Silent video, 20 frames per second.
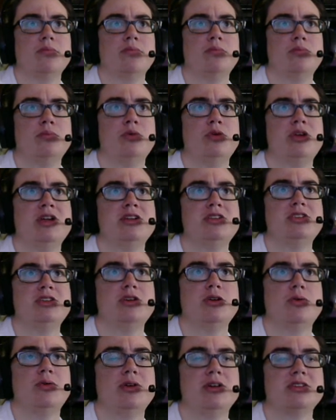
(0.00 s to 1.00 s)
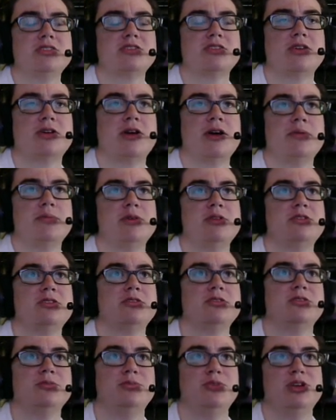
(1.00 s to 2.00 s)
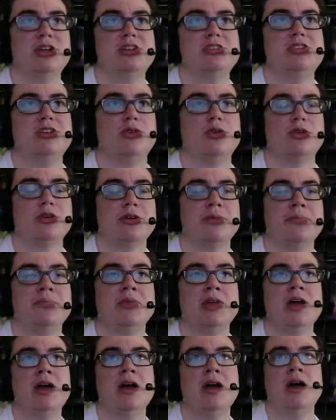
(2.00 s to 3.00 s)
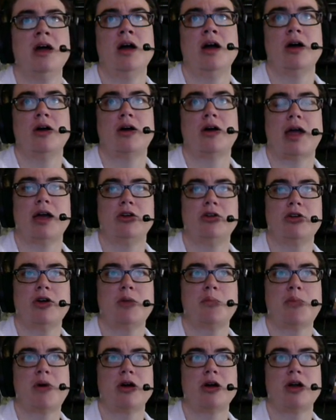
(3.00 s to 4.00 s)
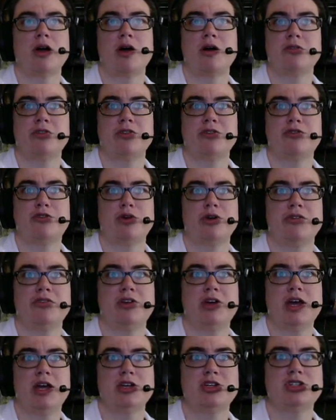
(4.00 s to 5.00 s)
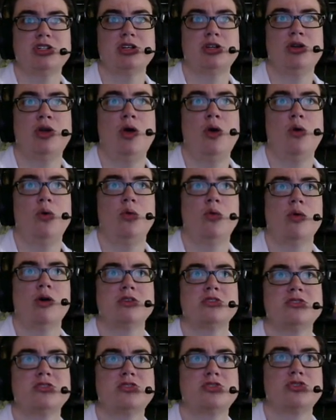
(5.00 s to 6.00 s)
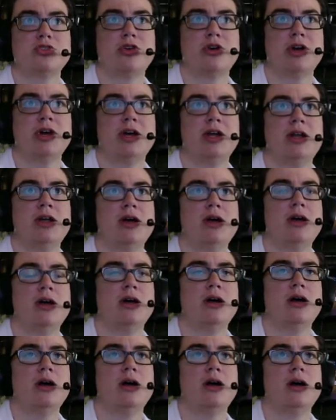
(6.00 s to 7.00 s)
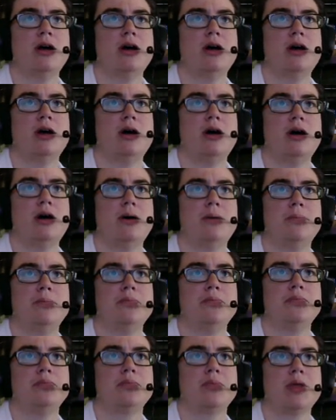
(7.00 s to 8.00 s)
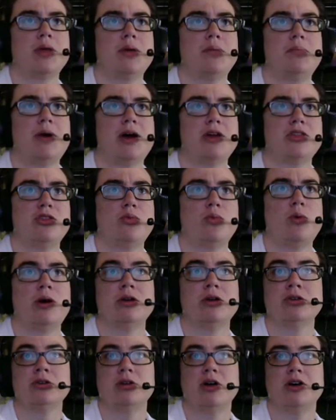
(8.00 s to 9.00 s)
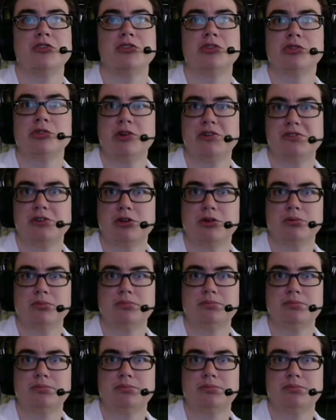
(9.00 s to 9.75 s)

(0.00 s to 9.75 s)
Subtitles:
Munitionis. Sorry, I meant munitiorum. Okay, a great part of the fortification was destroyed by the water of the river.